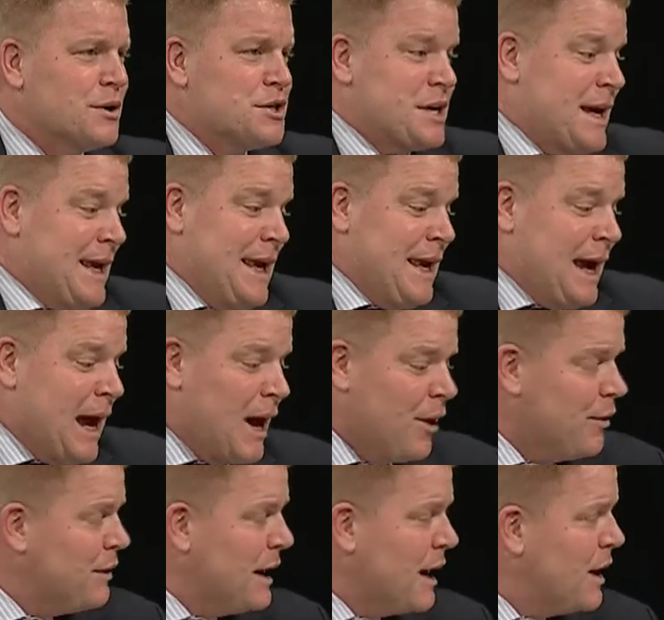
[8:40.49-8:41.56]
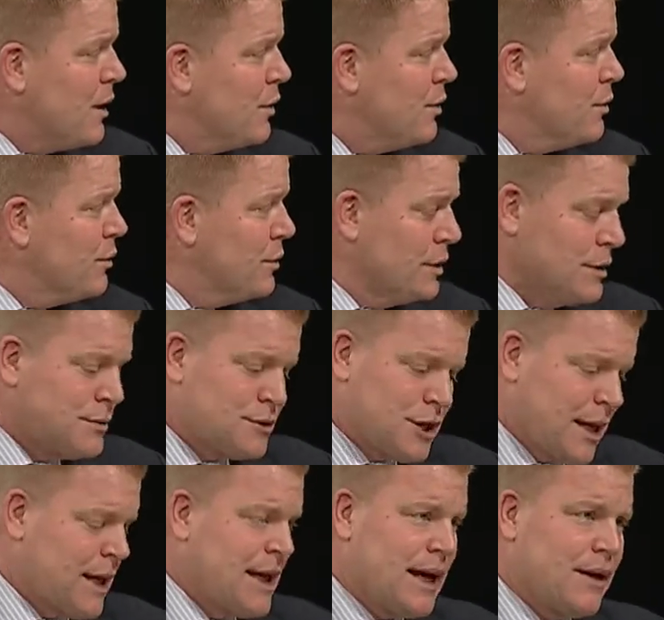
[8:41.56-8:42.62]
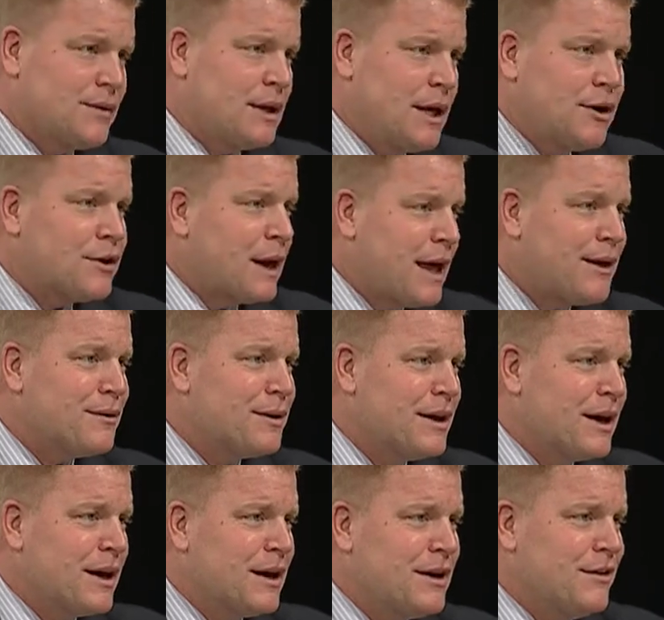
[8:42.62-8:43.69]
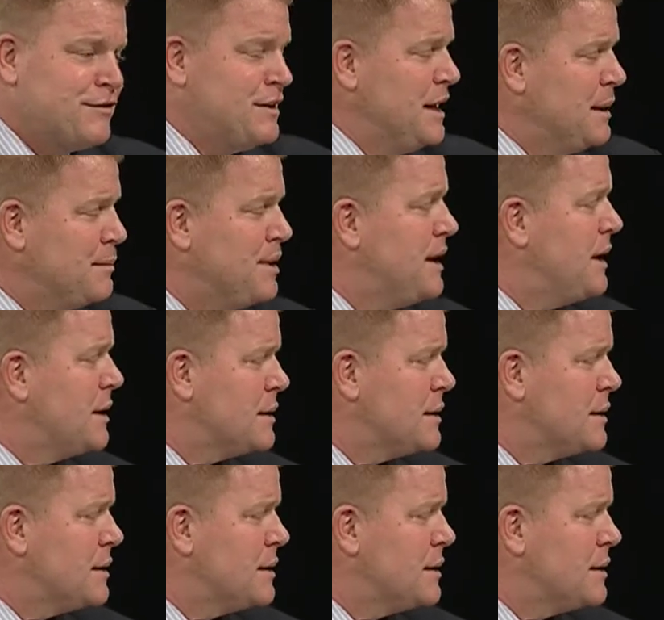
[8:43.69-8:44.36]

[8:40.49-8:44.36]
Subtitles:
checking out, now we're checking out the internet if need be,